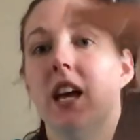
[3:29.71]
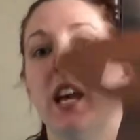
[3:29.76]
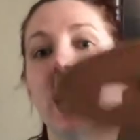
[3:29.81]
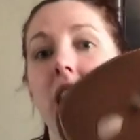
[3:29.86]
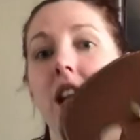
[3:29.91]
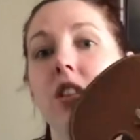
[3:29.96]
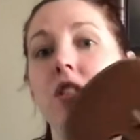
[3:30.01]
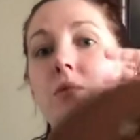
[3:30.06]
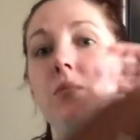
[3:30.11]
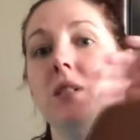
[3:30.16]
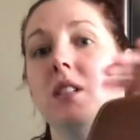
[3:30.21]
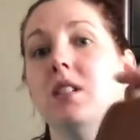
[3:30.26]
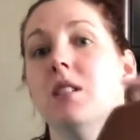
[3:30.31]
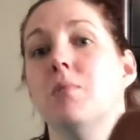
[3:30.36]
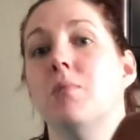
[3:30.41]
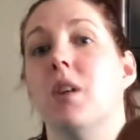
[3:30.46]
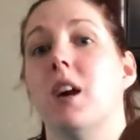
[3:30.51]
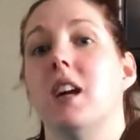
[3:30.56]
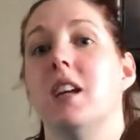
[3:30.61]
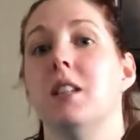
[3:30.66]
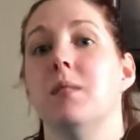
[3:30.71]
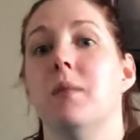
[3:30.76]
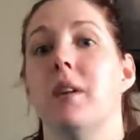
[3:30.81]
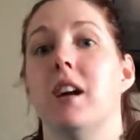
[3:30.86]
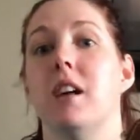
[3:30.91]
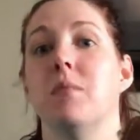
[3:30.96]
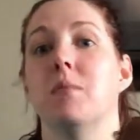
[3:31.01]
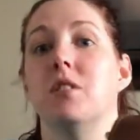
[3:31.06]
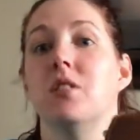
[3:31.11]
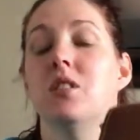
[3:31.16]
And you'd be surprised by
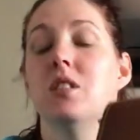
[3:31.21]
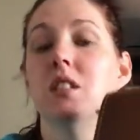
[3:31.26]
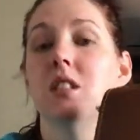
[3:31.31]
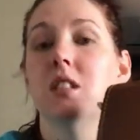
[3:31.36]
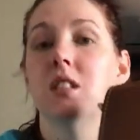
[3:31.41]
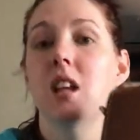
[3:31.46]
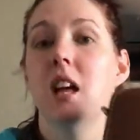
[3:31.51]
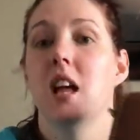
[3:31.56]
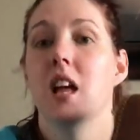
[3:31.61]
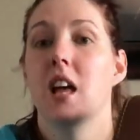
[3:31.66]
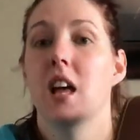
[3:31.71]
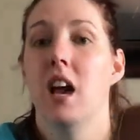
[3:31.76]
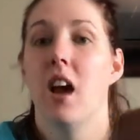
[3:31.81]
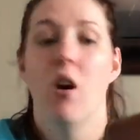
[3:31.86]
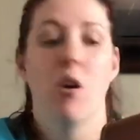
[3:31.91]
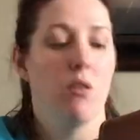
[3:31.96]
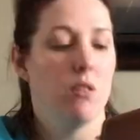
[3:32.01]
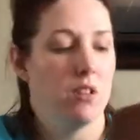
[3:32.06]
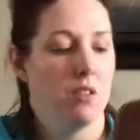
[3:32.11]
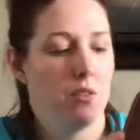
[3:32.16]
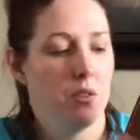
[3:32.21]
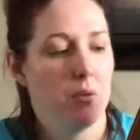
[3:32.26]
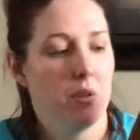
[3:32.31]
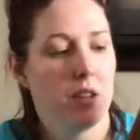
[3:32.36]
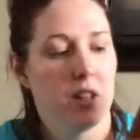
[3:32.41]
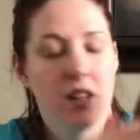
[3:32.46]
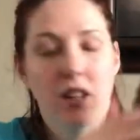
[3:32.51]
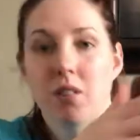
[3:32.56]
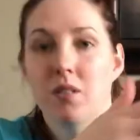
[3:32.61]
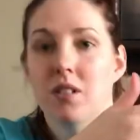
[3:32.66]
how much this, oh, and if you want
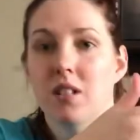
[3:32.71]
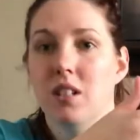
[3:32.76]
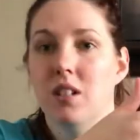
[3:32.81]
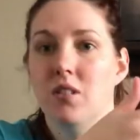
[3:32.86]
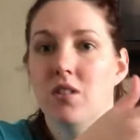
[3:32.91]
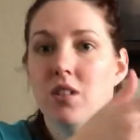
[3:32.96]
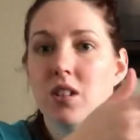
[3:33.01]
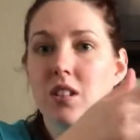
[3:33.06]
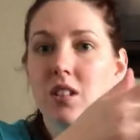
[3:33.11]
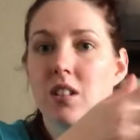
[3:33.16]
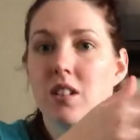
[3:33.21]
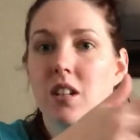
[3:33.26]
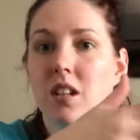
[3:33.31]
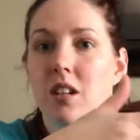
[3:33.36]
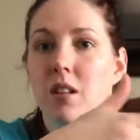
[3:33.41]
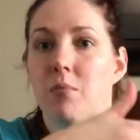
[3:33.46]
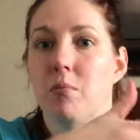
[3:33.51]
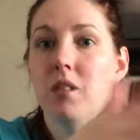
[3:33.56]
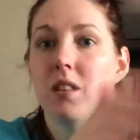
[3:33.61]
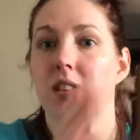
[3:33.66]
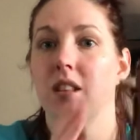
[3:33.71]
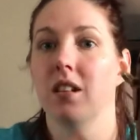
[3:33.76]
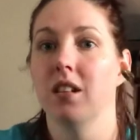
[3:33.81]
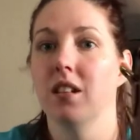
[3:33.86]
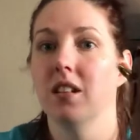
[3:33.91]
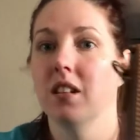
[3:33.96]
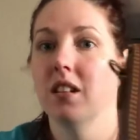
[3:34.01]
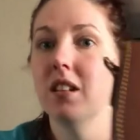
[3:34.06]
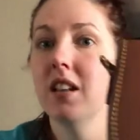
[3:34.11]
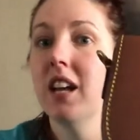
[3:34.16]
to close it, you just put the,
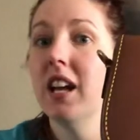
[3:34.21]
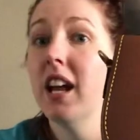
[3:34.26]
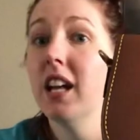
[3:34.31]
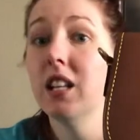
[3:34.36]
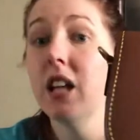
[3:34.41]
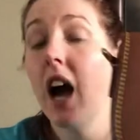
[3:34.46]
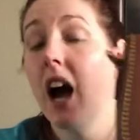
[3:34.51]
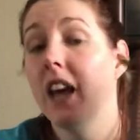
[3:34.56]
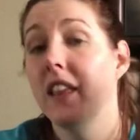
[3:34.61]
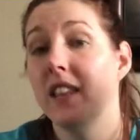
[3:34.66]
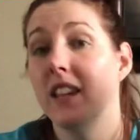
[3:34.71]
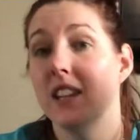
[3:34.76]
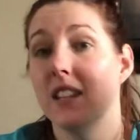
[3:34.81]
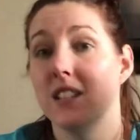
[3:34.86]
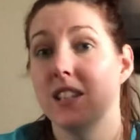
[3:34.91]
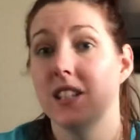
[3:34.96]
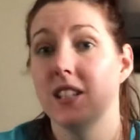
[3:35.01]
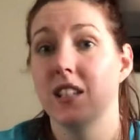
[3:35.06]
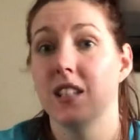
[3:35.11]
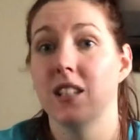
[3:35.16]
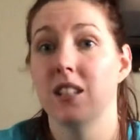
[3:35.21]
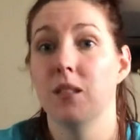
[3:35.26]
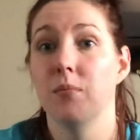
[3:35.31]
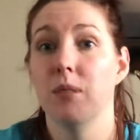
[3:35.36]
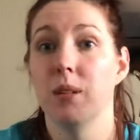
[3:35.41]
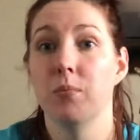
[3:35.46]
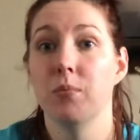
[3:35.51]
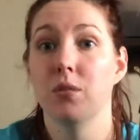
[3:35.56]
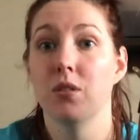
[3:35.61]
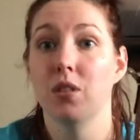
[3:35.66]
I think it's easy. Some
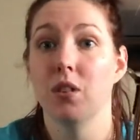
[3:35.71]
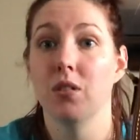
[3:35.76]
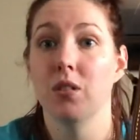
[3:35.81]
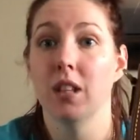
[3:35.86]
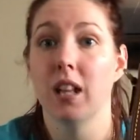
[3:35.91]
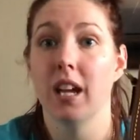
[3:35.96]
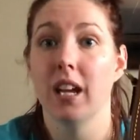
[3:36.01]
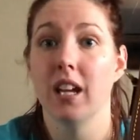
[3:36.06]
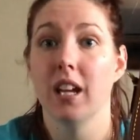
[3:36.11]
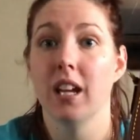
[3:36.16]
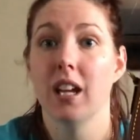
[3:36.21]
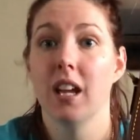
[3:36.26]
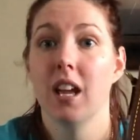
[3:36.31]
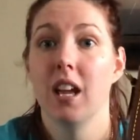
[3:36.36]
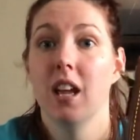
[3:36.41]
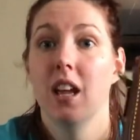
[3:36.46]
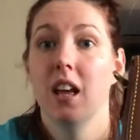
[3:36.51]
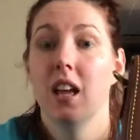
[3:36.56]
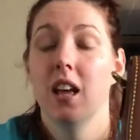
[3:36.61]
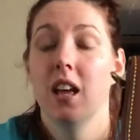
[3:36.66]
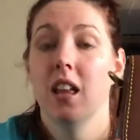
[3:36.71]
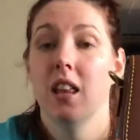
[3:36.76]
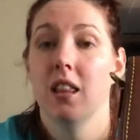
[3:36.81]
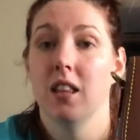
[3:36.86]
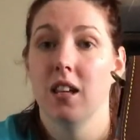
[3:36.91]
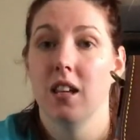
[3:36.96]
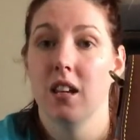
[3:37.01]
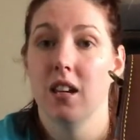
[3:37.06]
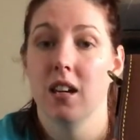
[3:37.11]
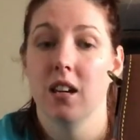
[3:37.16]
people don't like
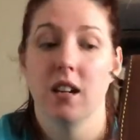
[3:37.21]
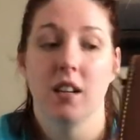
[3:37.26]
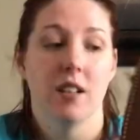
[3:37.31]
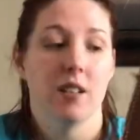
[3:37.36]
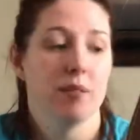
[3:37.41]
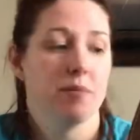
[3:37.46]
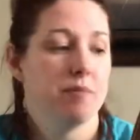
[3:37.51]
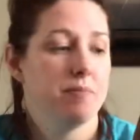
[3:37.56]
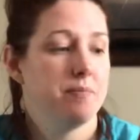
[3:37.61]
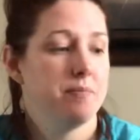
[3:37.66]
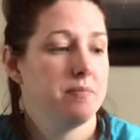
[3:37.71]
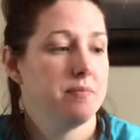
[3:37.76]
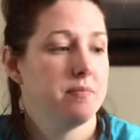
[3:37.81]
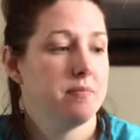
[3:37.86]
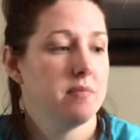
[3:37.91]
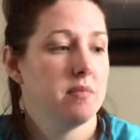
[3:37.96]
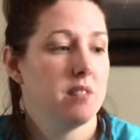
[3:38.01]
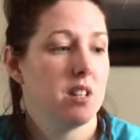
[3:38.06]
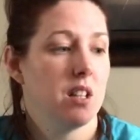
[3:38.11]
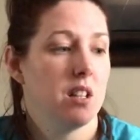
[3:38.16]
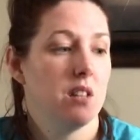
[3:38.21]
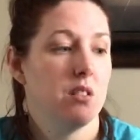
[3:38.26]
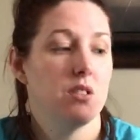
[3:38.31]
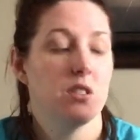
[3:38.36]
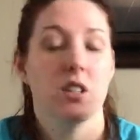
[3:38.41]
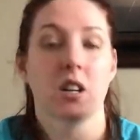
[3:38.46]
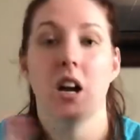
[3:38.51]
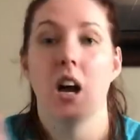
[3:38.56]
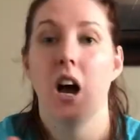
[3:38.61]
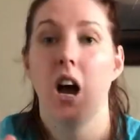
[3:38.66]
the
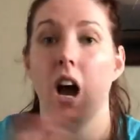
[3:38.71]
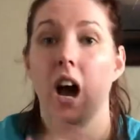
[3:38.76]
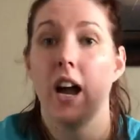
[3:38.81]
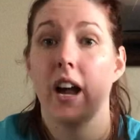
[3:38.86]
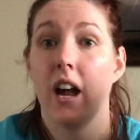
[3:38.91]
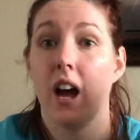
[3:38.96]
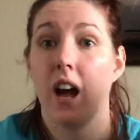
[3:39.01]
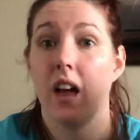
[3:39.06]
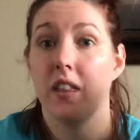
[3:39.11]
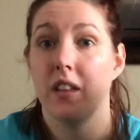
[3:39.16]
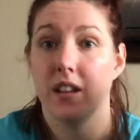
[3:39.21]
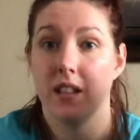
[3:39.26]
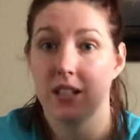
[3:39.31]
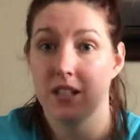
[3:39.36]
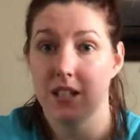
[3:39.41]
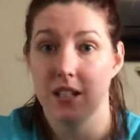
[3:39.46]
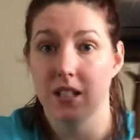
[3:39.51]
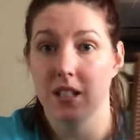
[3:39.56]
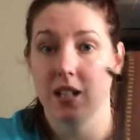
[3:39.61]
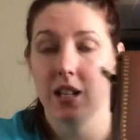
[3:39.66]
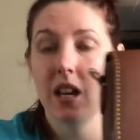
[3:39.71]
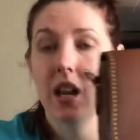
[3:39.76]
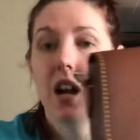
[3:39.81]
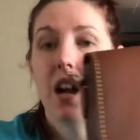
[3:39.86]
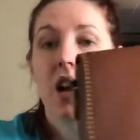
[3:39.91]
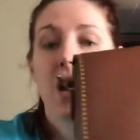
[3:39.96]
closure. I think it's easy.